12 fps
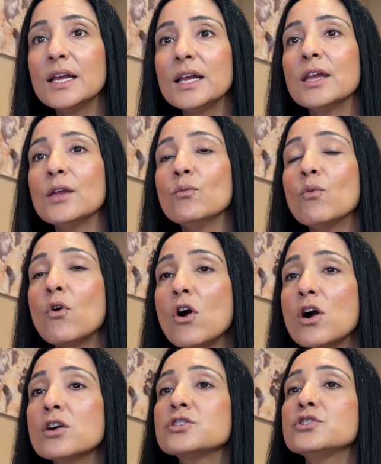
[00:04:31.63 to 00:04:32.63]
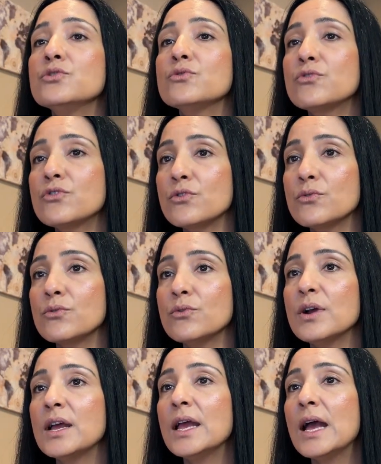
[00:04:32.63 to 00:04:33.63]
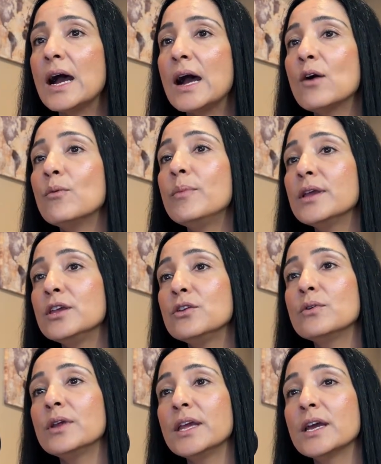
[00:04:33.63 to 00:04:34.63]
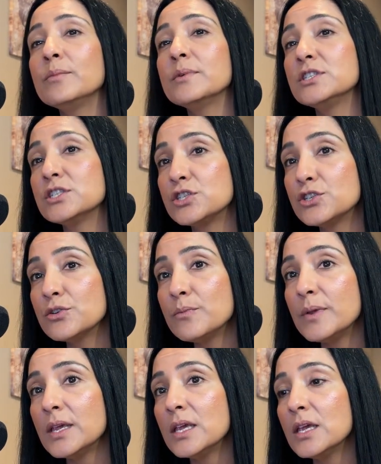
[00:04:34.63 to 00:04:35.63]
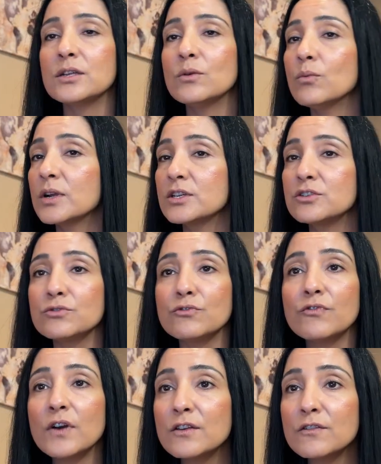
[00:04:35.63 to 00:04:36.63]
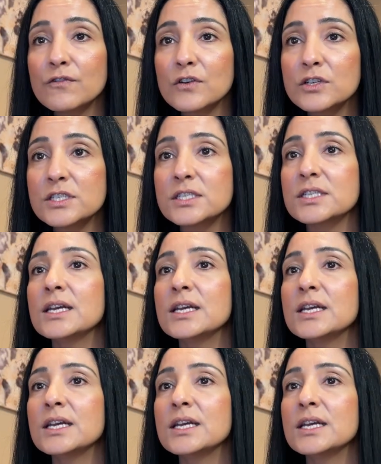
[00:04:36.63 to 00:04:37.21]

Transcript: It walks you through how big your AI budget should be, what to fund first,